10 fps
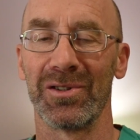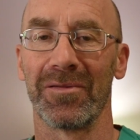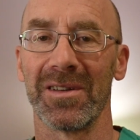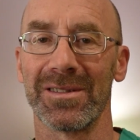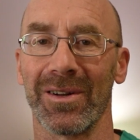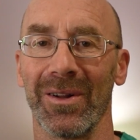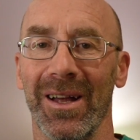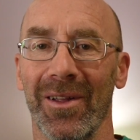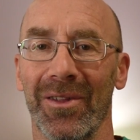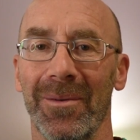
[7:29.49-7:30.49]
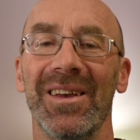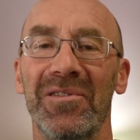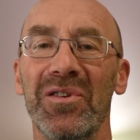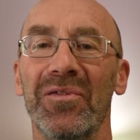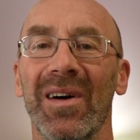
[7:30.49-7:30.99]
your physical health.
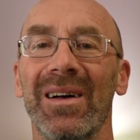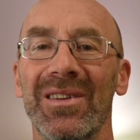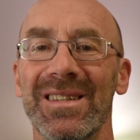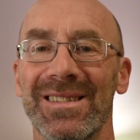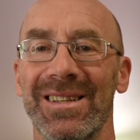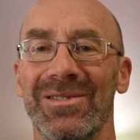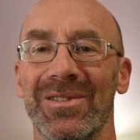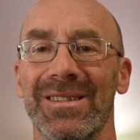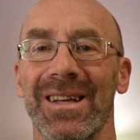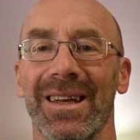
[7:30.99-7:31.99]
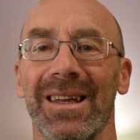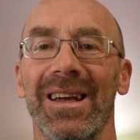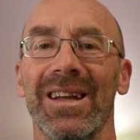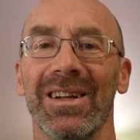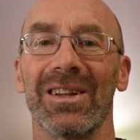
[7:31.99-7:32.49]
If you found this interesting,
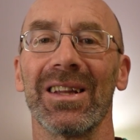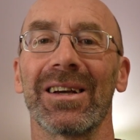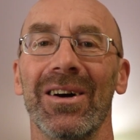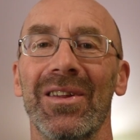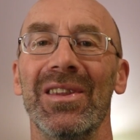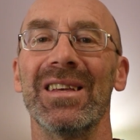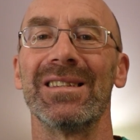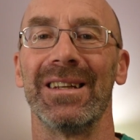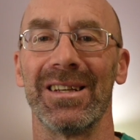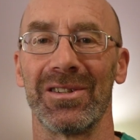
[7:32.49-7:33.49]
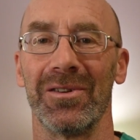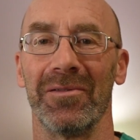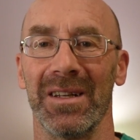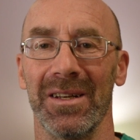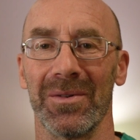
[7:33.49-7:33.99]
click on these additional
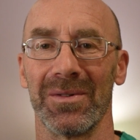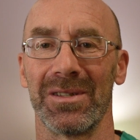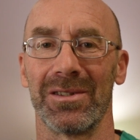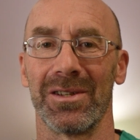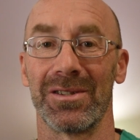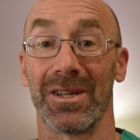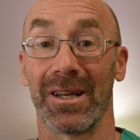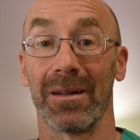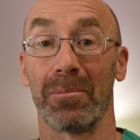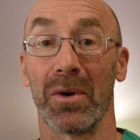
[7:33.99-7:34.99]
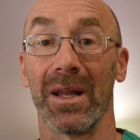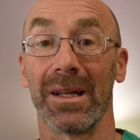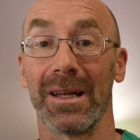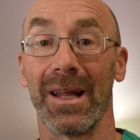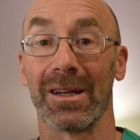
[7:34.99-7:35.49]
videos, such as the gut-brain
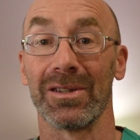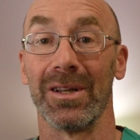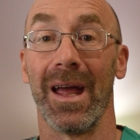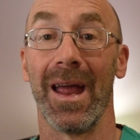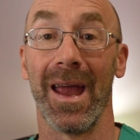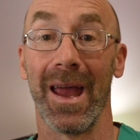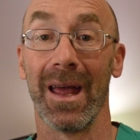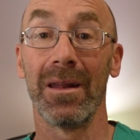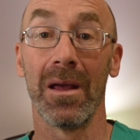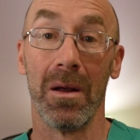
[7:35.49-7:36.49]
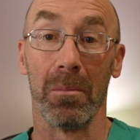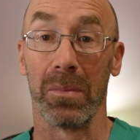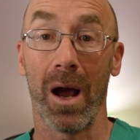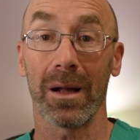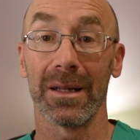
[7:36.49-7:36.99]
connection and
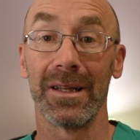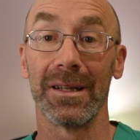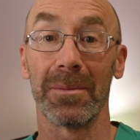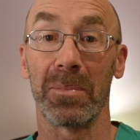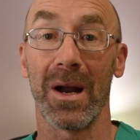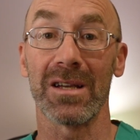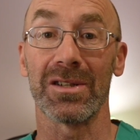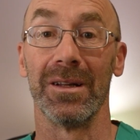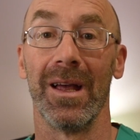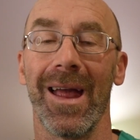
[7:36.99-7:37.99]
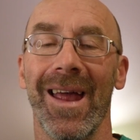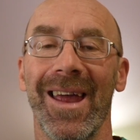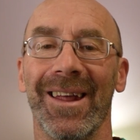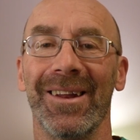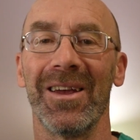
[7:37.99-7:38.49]
broccoli and depression,
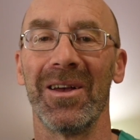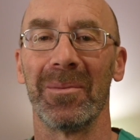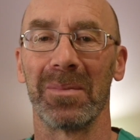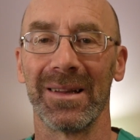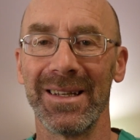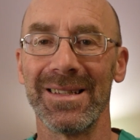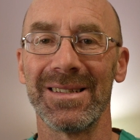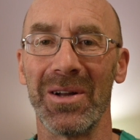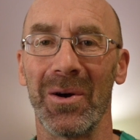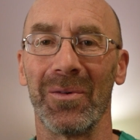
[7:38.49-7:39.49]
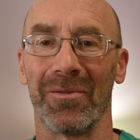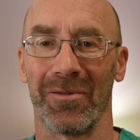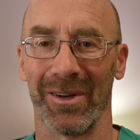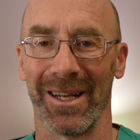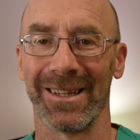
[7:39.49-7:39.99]
and please don't
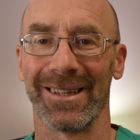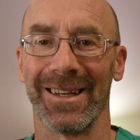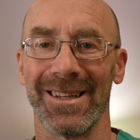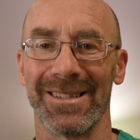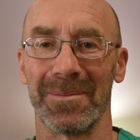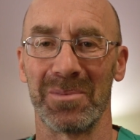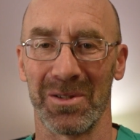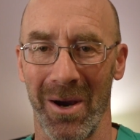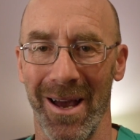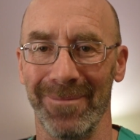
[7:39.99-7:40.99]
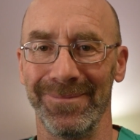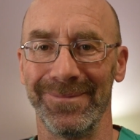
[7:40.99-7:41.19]
forget to hit subscribe.